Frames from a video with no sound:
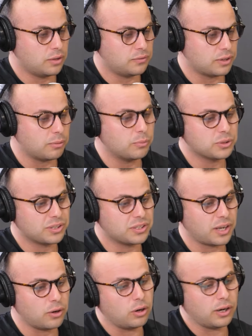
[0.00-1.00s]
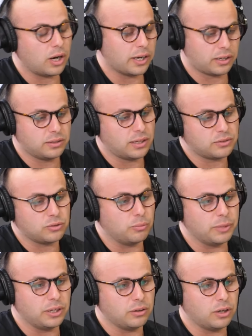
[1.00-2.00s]
If someone was to say, "Oh, I, I, that's not
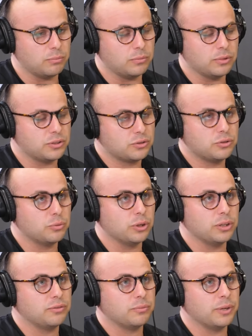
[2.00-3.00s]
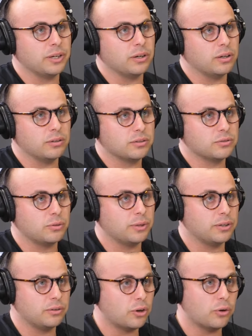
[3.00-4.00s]
me. I'm, it's too early for me. Oh, it's not
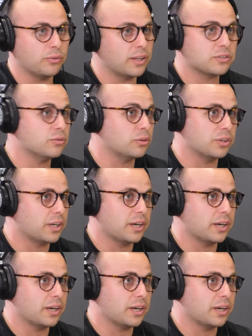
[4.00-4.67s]
me." No, that's not the